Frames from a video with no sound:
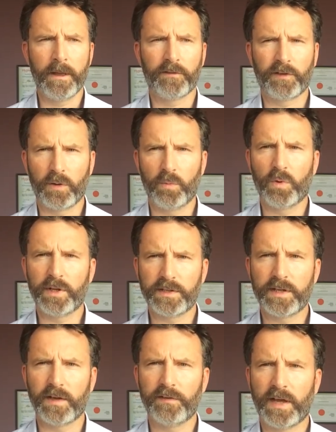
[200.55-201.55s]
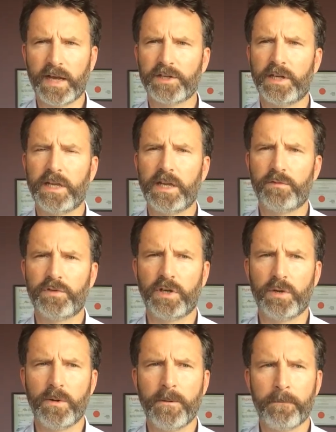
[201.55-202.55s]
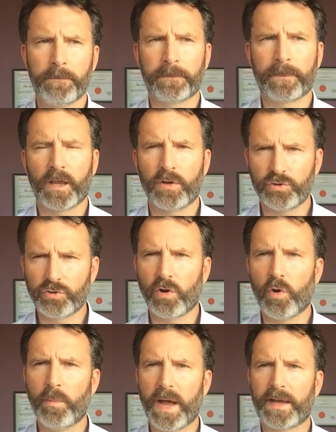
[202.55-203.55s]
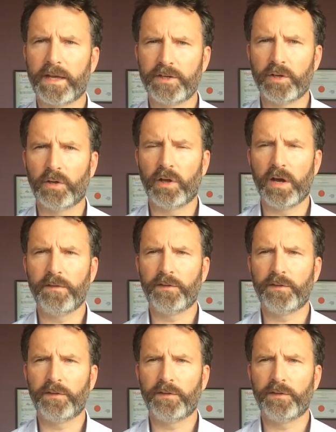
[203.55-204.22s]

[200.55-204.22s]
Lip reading: So what it does, it actually gives you control back in your life.